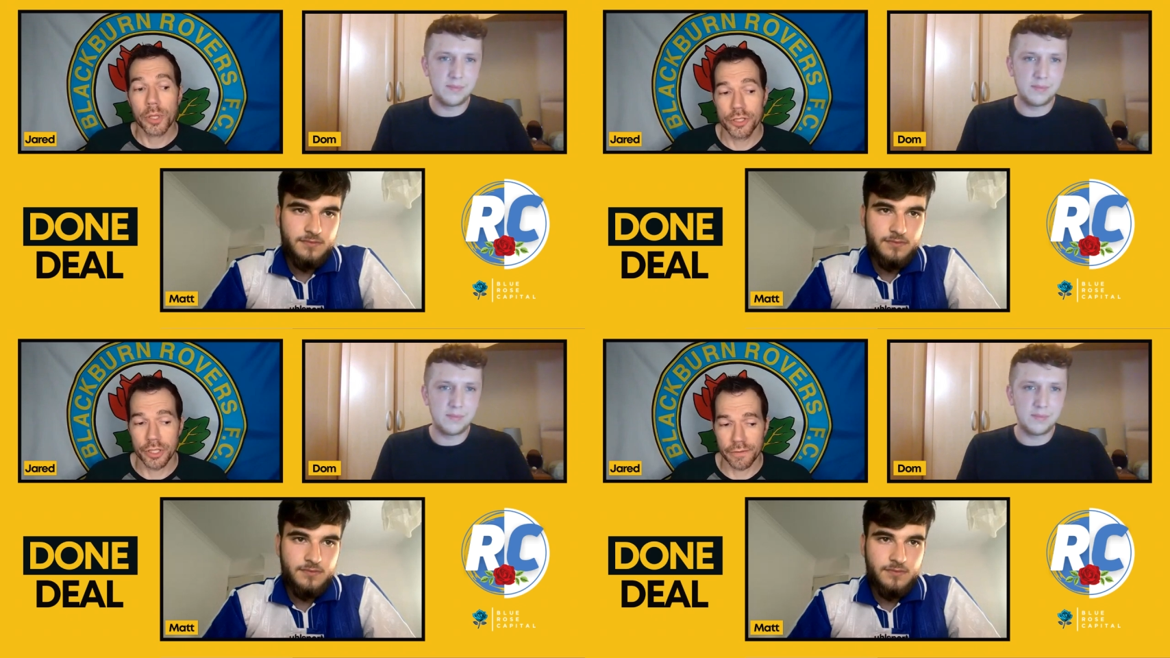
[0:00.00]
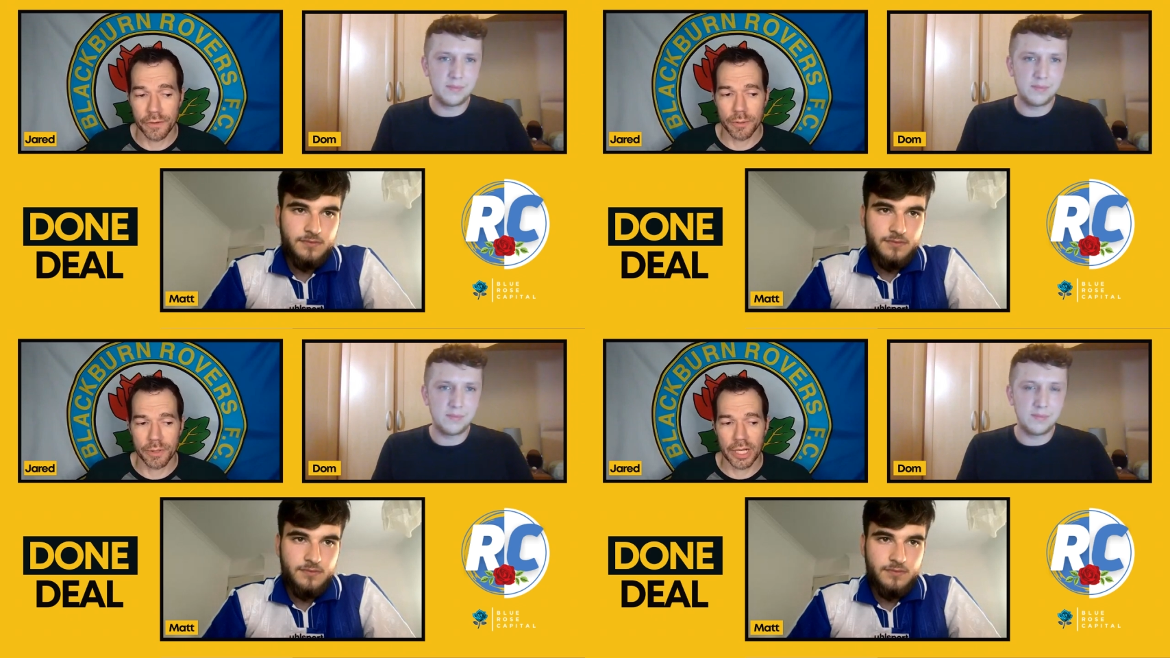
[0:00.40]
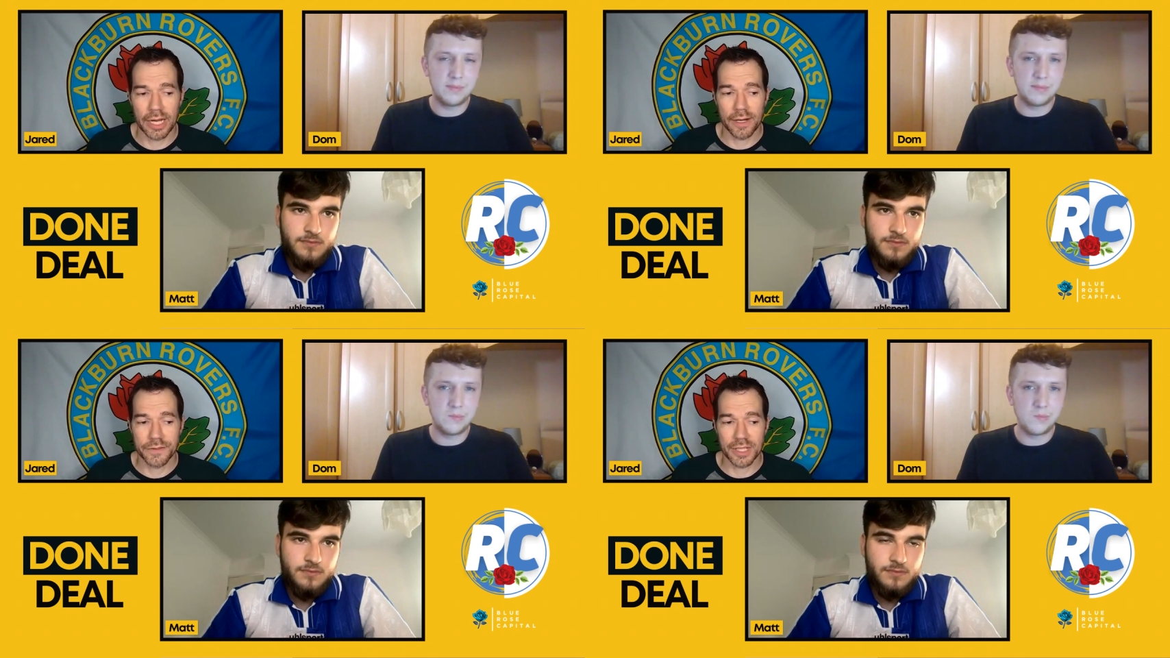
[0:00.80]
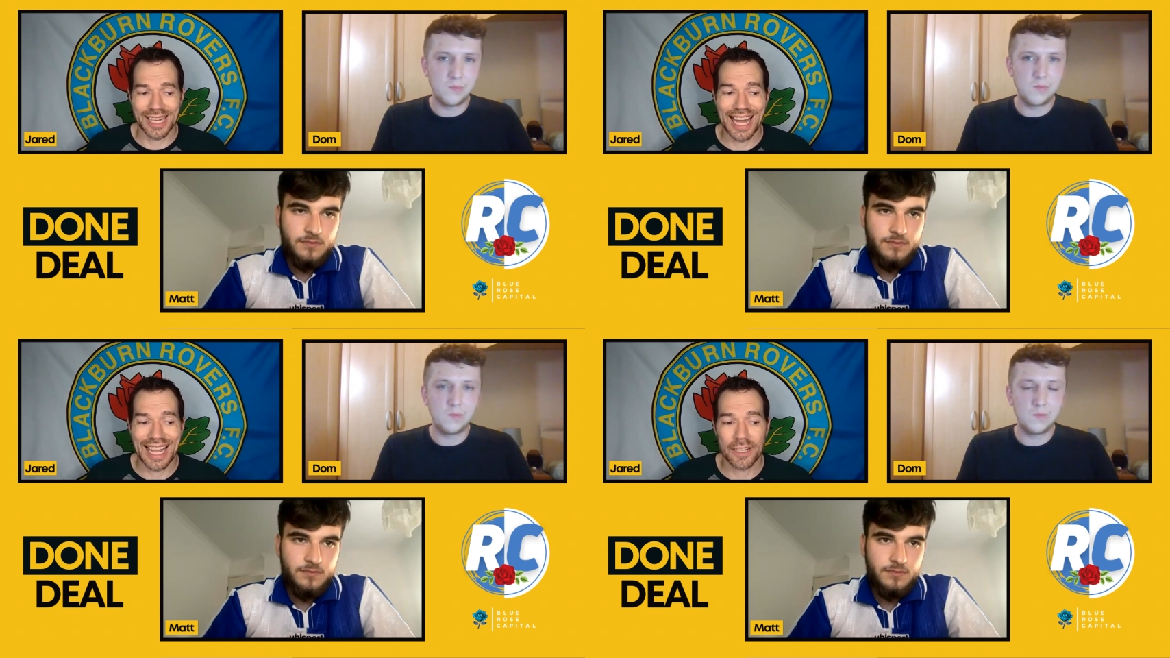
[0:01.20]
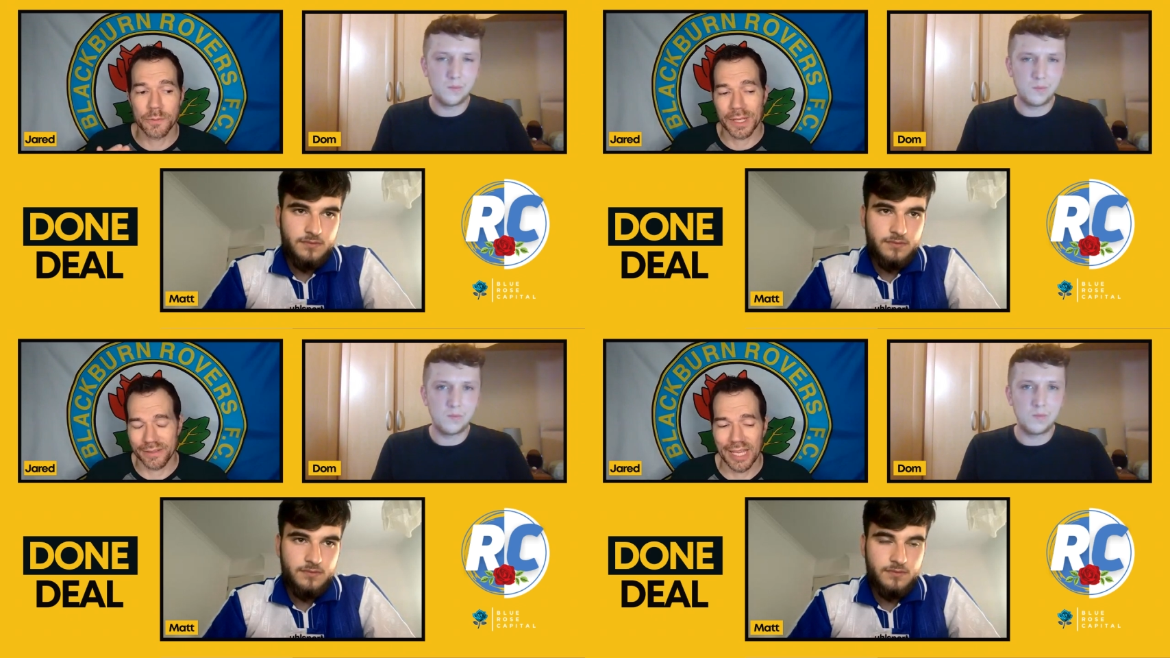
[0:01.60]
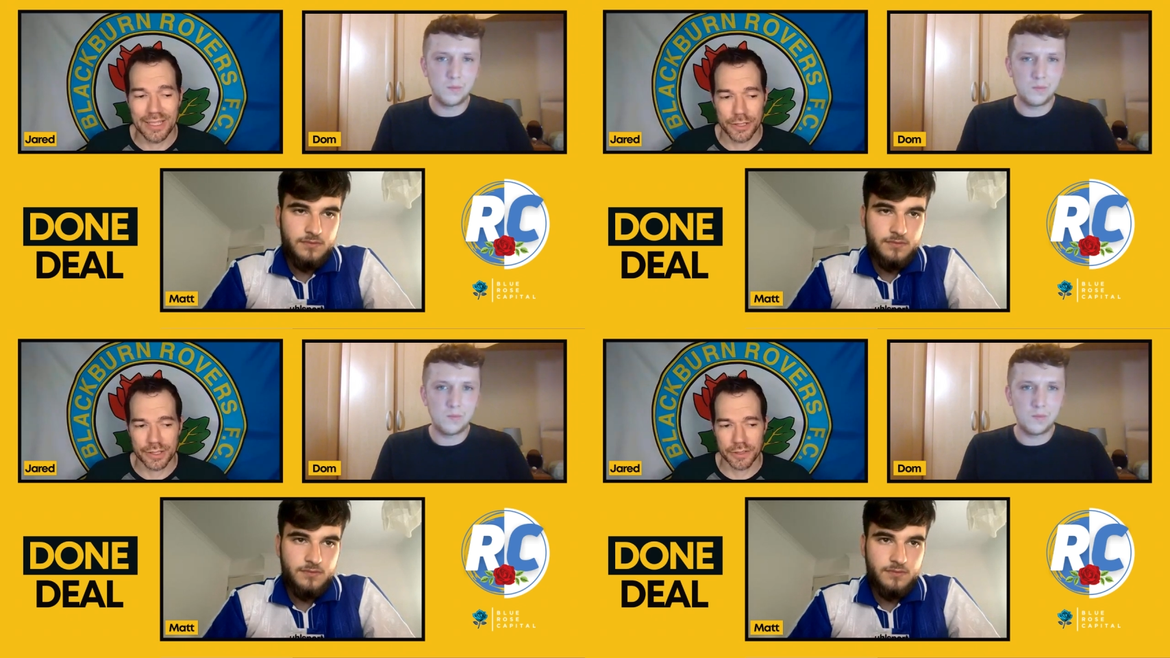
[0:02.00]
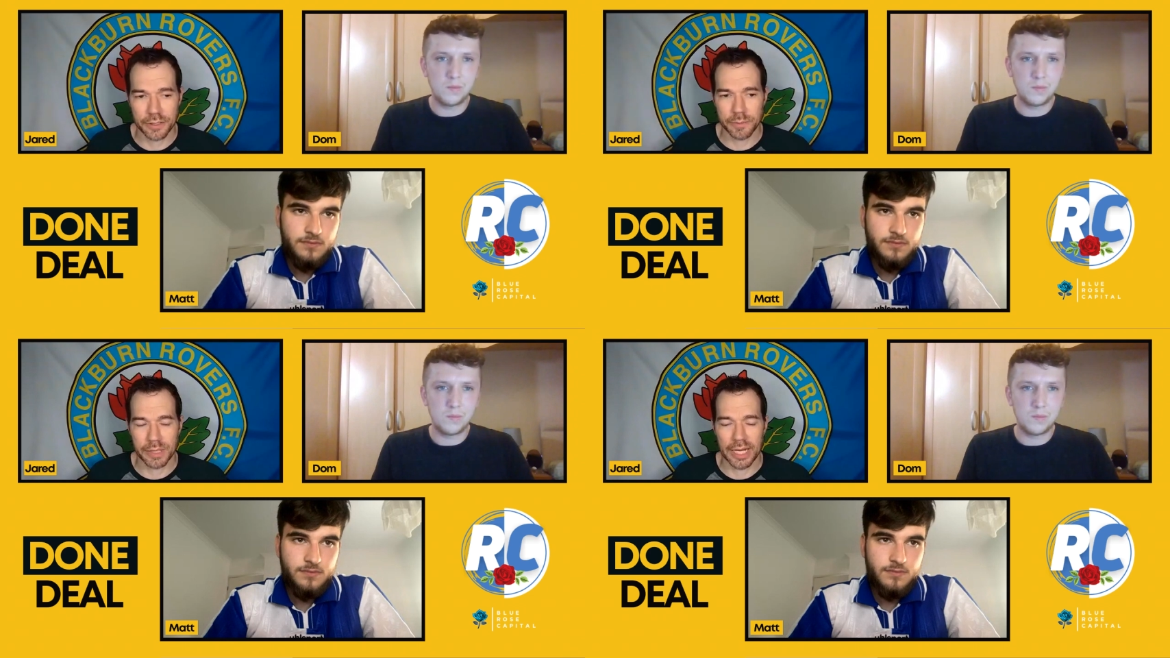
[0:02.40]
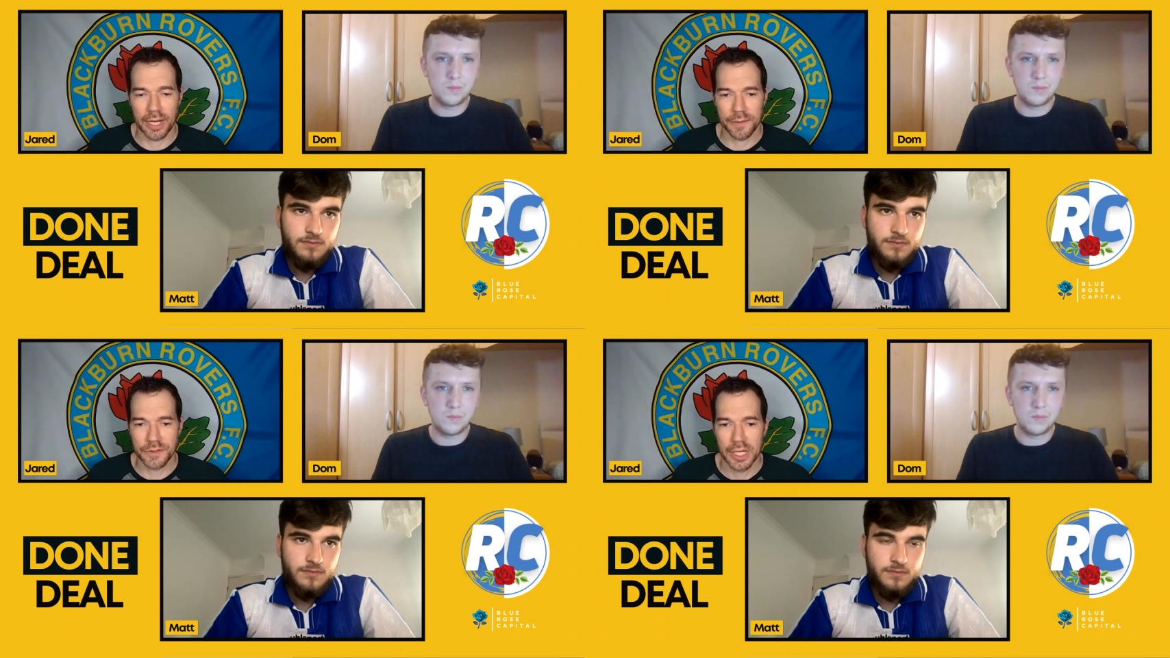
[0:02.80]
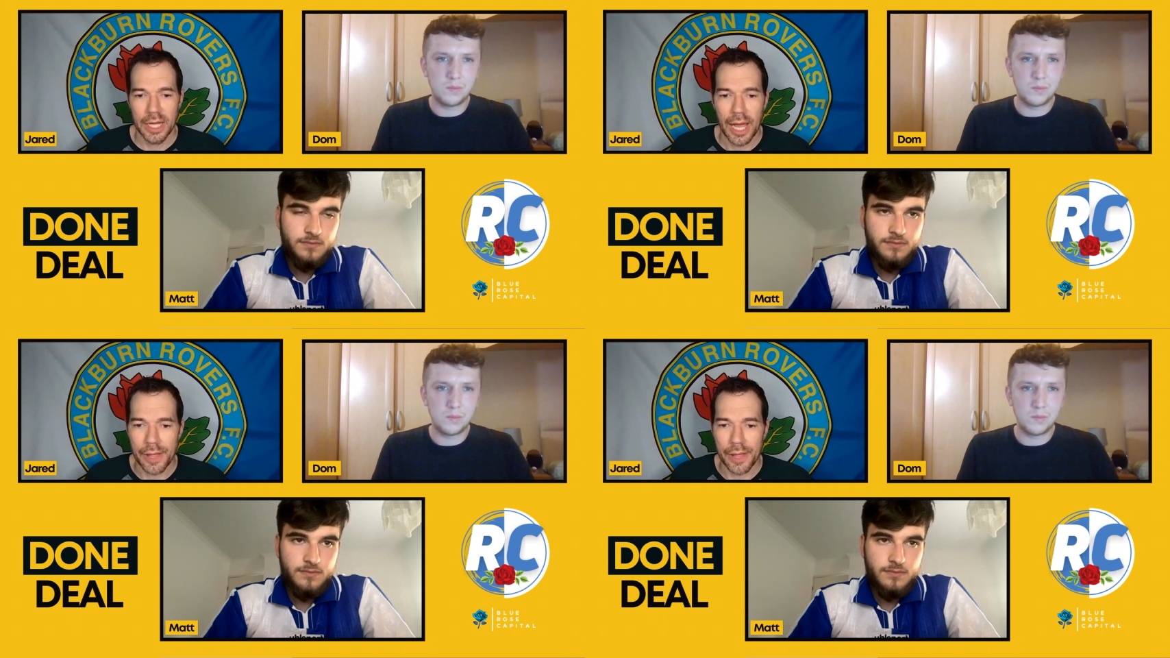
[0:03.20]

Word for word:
Speaker 1: pushing for the playoffs and had expectations of the playoffs.